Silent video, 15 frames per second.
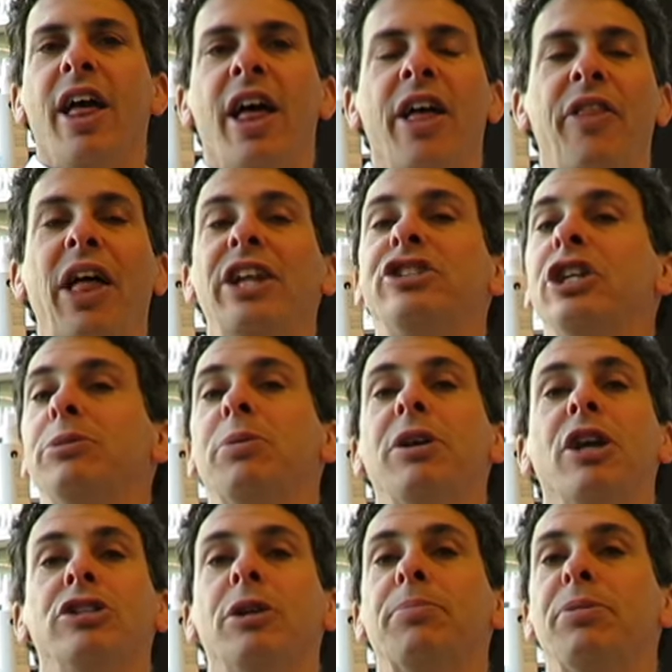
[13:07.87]
That's just
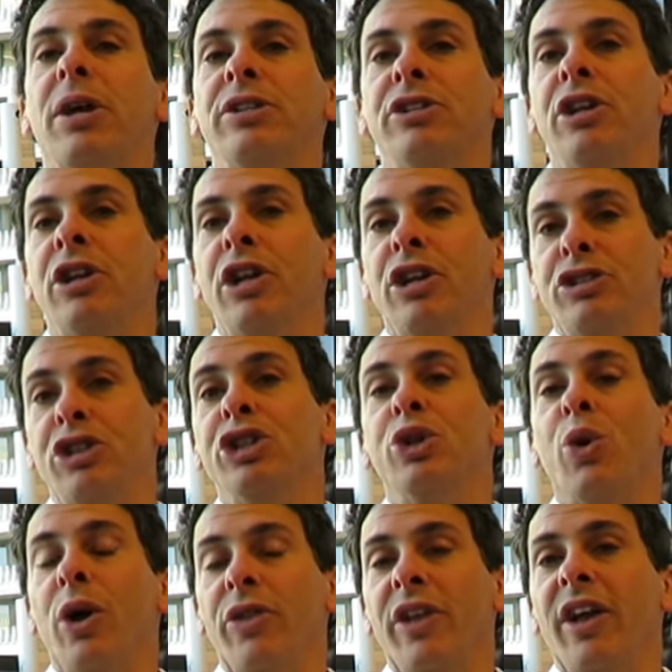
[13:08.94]
because the president is
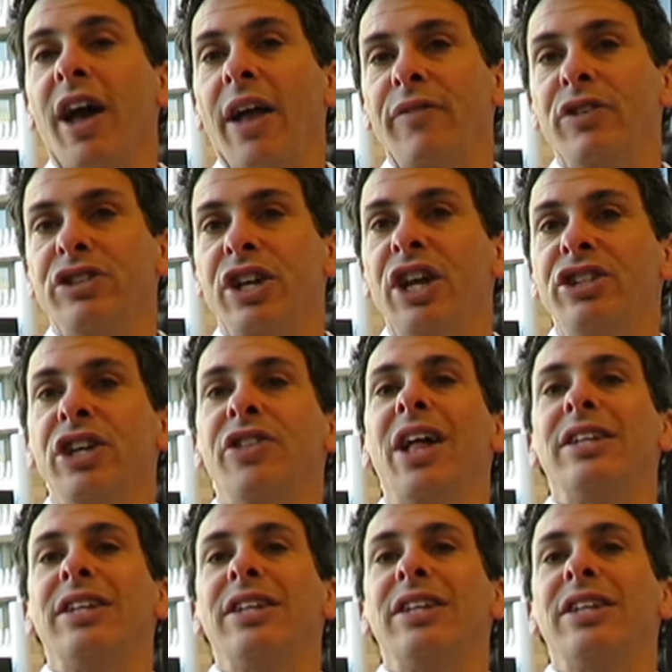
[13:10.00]
enjoying the conversation.